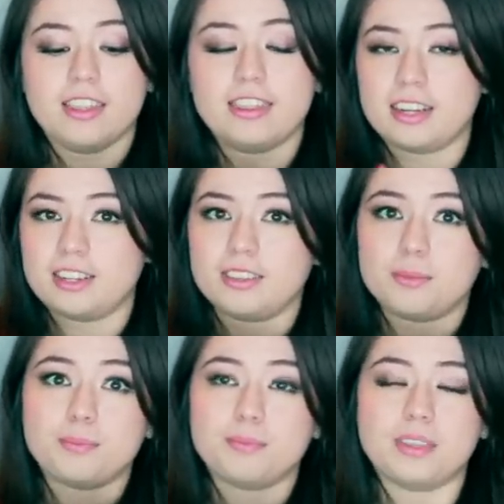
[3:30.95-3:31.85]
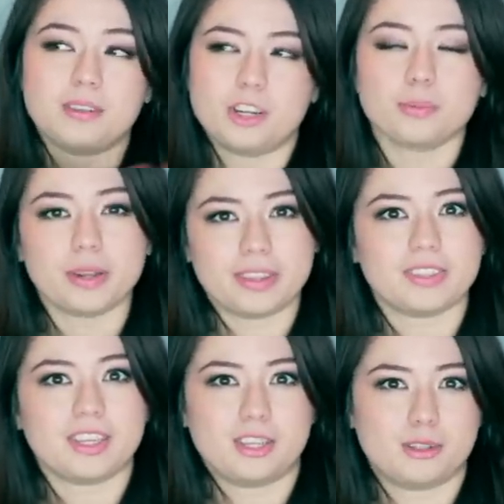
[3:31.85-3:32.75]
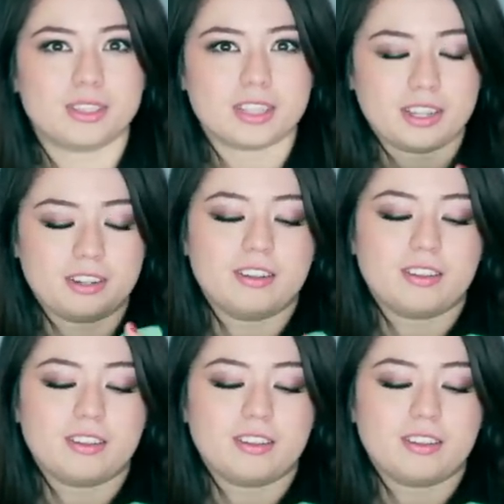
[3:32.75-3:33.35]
than the neoprene that they used in